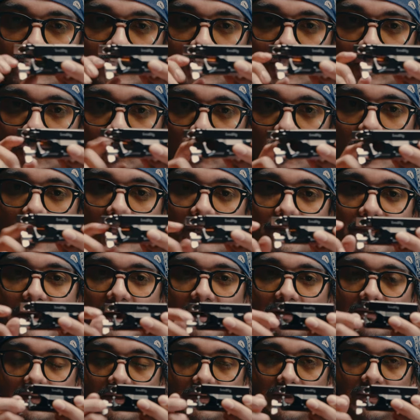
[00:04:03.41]
are just rod
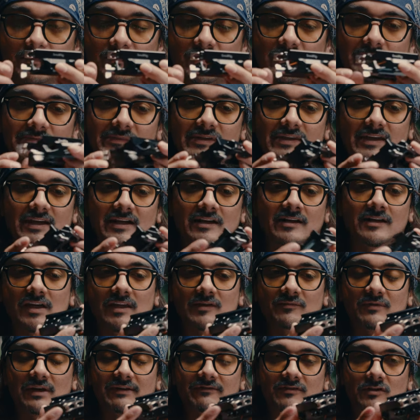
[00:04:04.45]
mounts, just put them in there. And
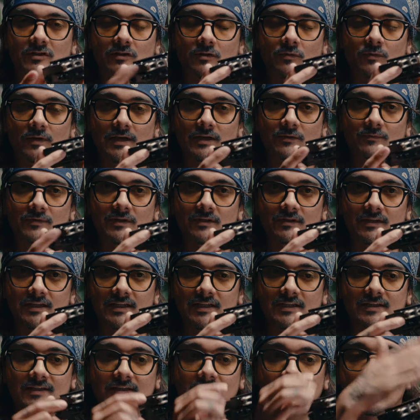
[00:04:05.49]
then we have a quick
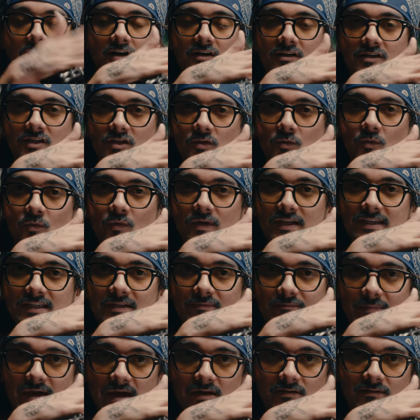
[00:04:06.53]
release Arca
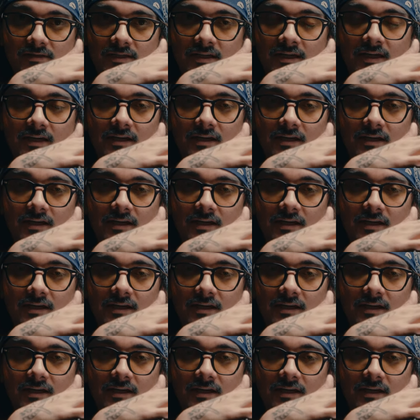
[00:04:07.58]
Swiss mount.